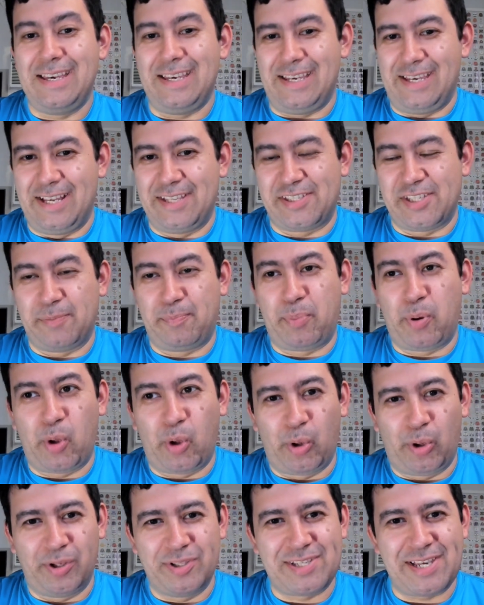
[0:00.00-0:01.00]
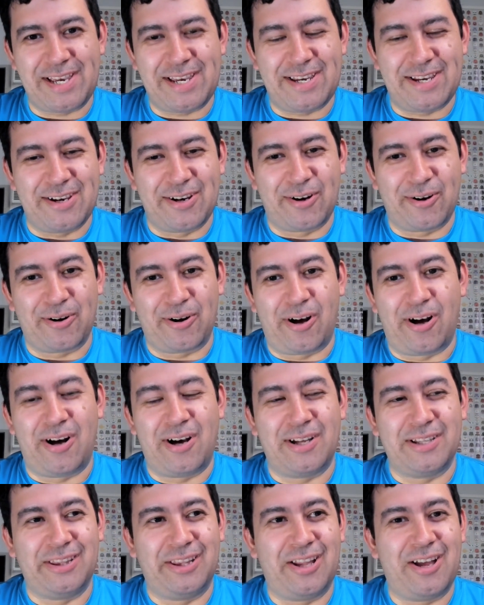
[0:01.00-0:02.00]
It's a poll day here
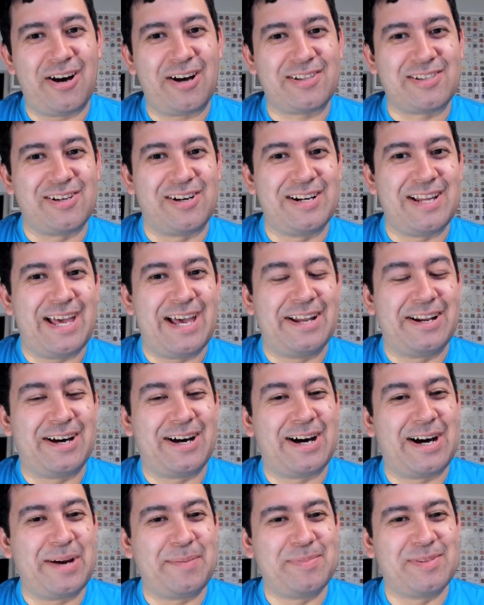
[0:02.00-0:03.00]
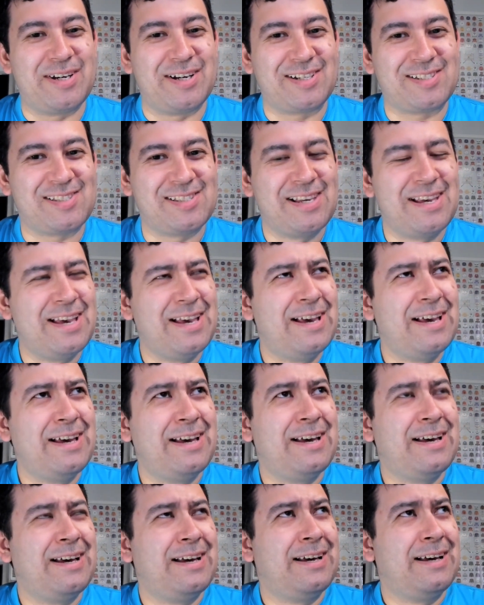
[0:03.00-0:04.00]
on Locked On Anaheim Ducks.
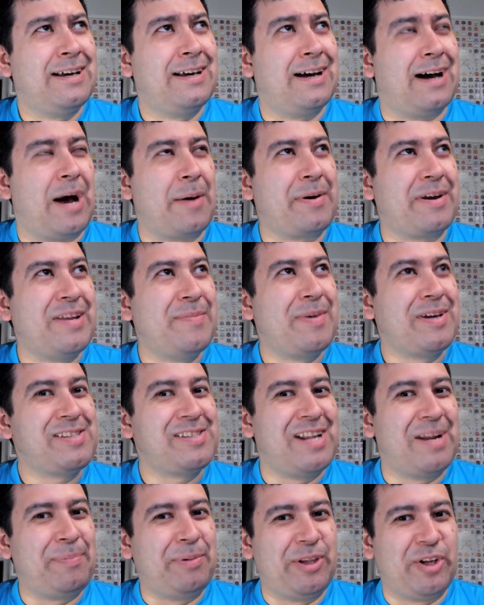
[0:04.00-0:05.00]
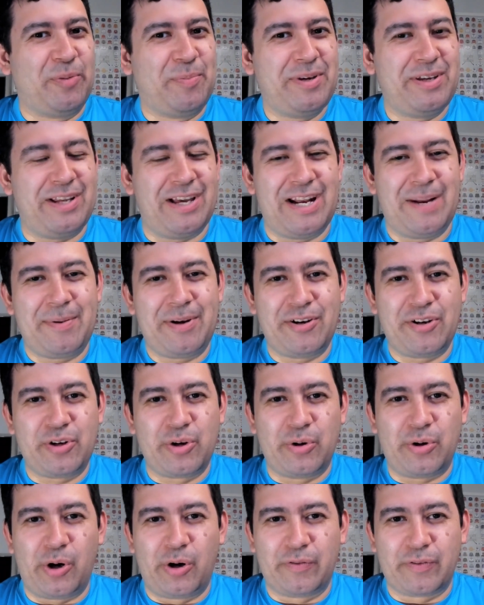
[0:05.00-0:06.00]
I'm going to mix it up a little bit, and I'm going to
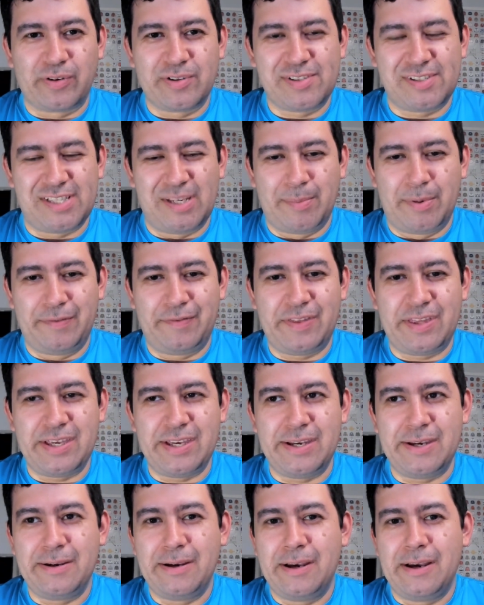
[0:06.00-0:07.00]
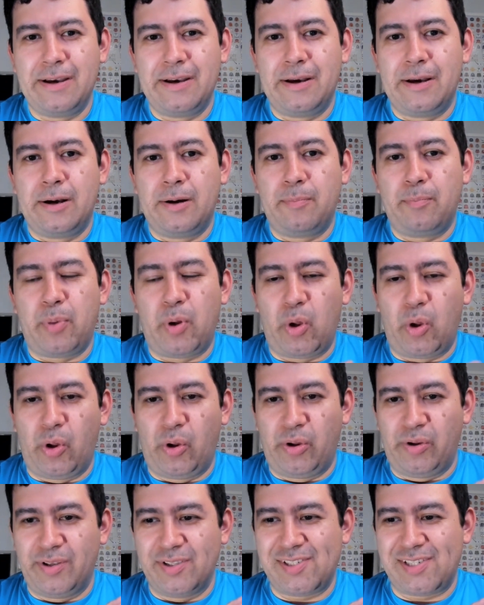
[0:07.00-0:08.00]
go over some of the
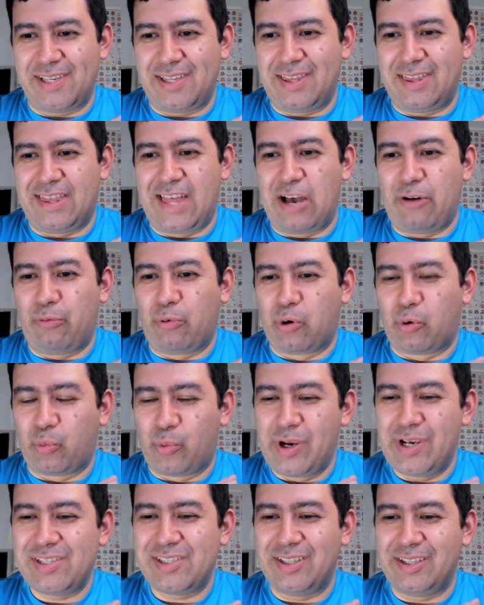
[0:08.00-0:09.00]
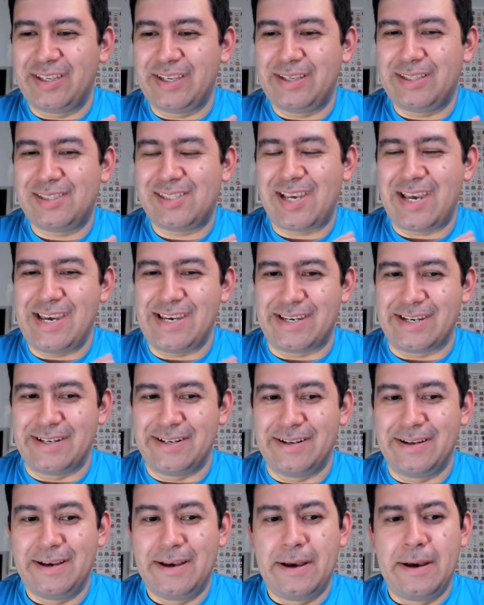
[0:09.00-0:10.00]
polls that were recently
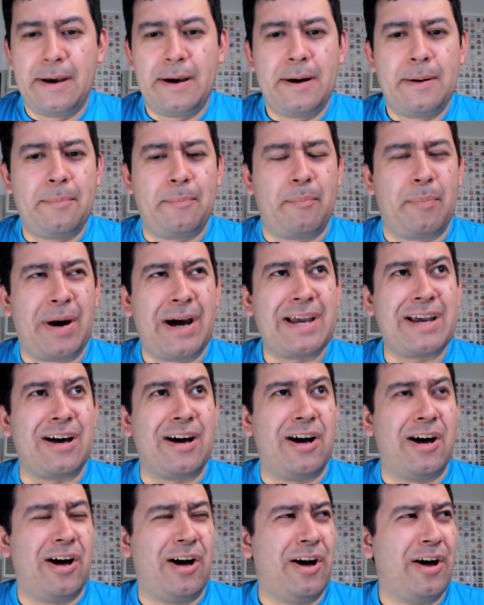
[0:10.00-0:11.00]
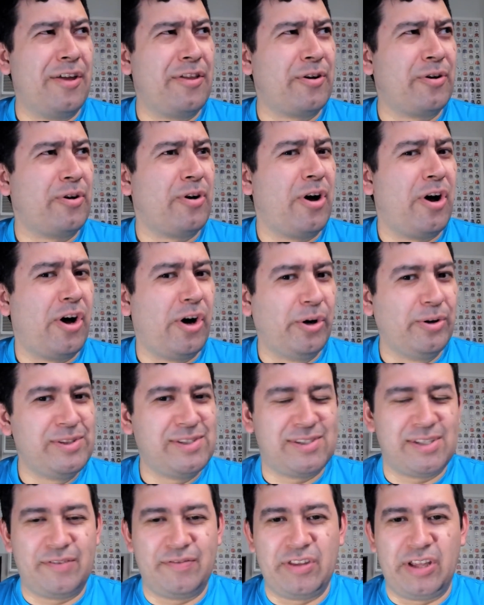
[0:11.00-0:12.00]
taken by other
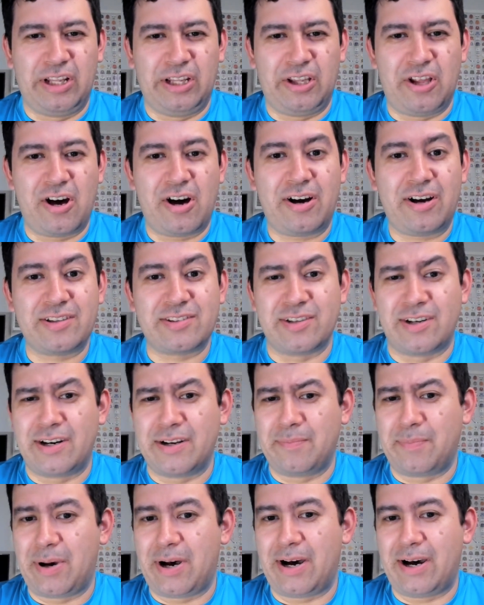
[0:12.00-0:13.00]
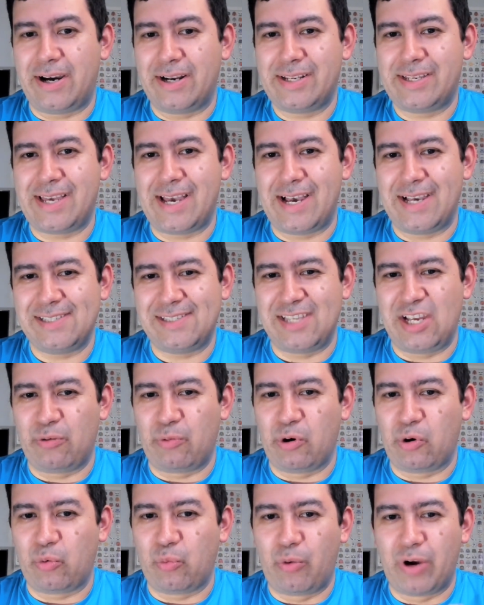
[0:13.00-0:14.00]
hosts of the Locked On Podcast
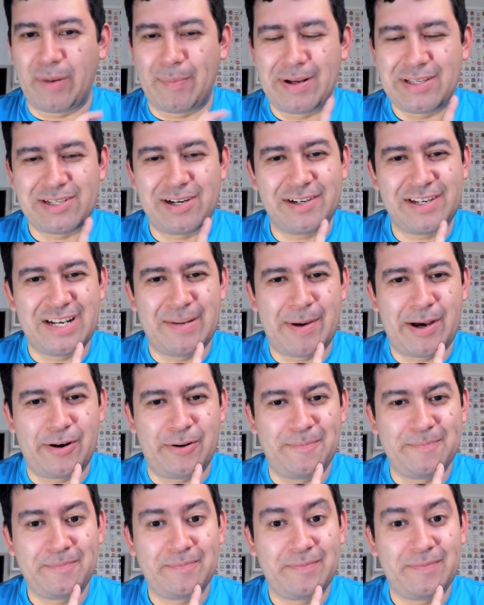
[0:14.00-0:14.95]
Network. What am I talking about?